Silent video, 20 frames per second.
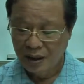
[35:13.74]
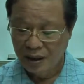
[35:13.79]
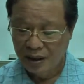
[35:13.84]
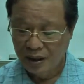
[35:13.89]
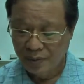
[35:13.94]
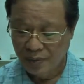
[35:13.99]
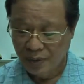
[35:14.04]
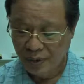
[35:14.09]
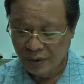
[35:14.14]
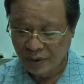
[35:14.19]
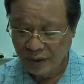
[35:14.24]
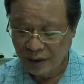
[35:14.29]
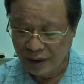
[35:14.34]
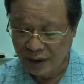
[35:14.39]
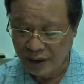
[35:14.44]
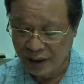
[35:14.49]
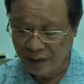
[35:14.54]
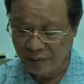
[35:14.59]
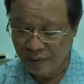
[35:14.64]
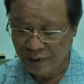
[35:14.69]
He
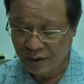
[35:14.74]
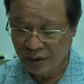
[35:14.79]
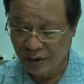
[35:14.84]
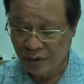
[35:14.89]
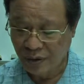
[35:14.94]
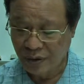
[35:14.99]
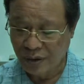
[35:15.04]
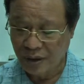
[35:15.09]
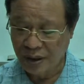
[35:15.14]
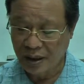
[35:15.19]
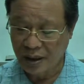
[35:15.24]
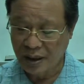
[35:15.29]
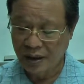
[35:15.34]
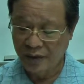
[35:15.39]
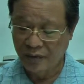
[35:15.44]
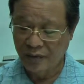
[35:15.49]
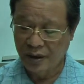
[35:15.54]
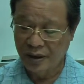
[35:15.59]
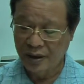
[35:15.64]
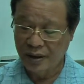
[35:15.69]
proclaims the holy
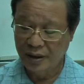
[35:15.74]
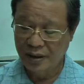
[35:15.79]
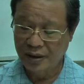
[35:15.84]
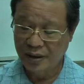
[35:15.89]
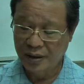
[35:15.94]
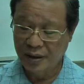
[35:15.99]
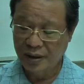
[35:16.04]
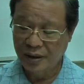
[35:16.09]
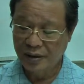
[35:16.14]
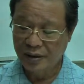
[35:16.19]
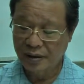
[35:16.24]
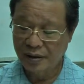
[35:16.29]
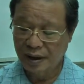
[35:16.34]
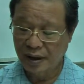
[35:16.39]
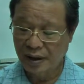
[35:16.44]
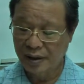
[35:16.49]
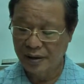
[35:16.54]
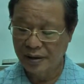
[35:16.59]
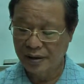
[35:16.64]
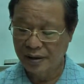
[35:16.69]
life in its
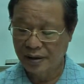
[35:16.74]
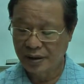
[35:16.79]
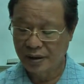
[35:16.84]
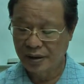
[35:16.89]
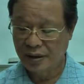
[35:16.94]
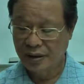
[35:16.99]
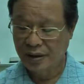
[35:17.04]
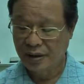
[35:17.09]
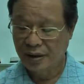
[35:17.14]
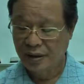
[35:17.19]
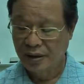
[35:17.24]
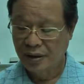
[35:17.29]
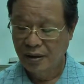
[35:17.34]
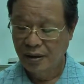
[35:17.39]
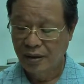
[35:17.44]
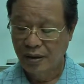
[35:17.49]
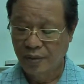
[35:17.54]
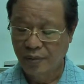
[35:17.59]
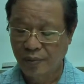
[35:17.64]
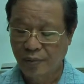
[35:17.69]
entirety,
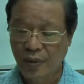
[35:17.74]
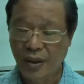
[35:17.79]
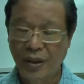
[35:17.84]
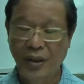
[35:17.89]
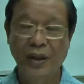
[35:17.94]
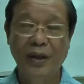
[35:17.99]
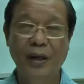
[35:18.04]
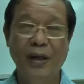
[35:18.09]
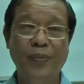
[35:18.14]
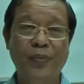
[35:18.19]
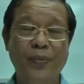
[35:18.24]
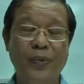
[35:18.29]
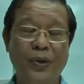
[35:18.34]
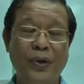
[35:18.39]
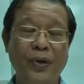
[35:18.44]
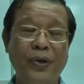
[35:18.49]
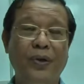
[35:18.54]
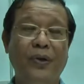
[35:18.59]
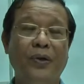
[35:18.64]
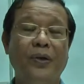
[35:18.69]
complete and
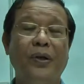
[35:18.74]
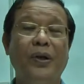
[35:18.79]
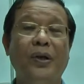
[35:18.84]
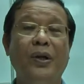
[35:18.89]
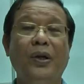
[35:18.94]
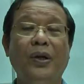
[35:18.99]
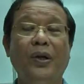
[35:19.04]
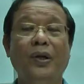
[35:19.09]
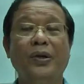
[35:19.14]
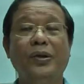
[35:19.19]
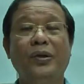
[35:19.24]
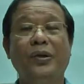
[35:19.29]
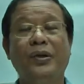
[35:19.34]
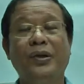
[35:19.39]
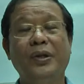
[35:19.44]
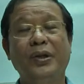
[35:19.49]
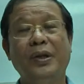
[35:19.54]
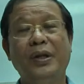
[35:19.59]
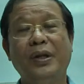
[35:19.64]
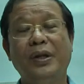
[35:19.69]
pure. So
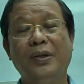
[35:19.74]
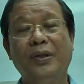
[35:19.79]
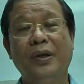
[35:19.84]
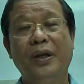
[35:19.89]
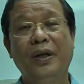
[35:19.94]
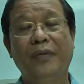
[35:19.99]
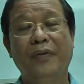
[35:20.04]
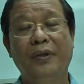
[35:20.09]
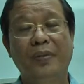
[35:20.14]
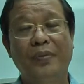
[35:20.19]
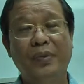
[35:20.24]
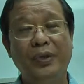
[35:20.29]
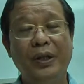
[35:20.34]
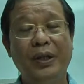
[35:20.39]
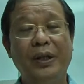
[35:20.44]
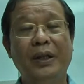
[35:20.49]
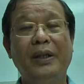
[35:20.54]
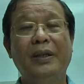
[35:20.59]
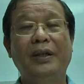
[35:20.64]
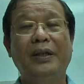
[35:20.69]
here you have the
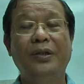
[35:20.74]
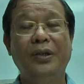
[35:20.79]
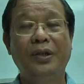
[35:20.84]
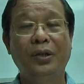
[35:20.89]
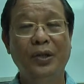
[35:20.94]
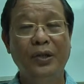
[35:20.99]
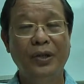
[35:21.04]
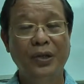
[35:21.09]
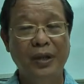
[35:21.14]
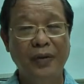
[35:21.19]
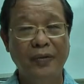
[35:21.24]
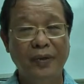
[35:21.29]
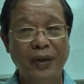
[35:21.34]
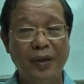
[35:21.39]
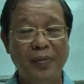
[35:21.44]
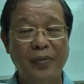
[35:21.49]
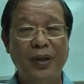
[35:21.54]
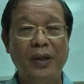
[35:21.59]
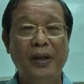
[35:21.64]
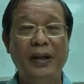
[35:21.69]
Buddha and the teachings
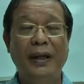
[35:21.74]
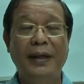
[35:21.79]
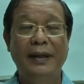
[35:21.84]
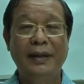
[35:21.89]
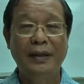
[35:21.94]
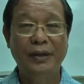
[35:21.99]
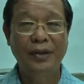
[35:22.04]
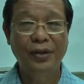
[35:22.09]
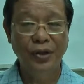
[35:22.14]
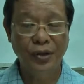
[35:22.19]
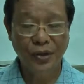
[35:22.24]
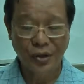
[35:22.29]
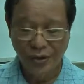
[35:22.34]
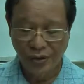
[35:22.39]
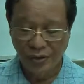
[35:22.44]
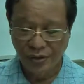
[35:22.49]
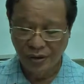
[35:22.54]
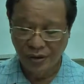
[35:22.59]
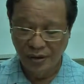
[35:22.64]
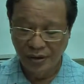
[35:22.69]
available, and he
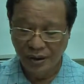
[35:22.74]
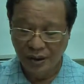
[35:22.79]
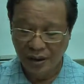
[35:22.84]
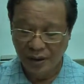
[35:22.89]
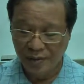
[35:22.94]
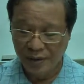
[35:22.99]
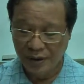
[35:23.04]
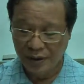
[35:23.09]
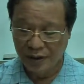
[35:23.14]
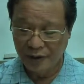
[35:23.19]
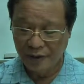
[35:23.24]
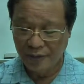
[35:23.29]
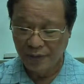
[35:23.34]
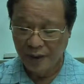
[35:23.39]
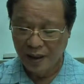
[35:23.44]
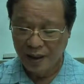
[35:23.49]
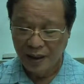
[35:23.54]
teaches the Dharma.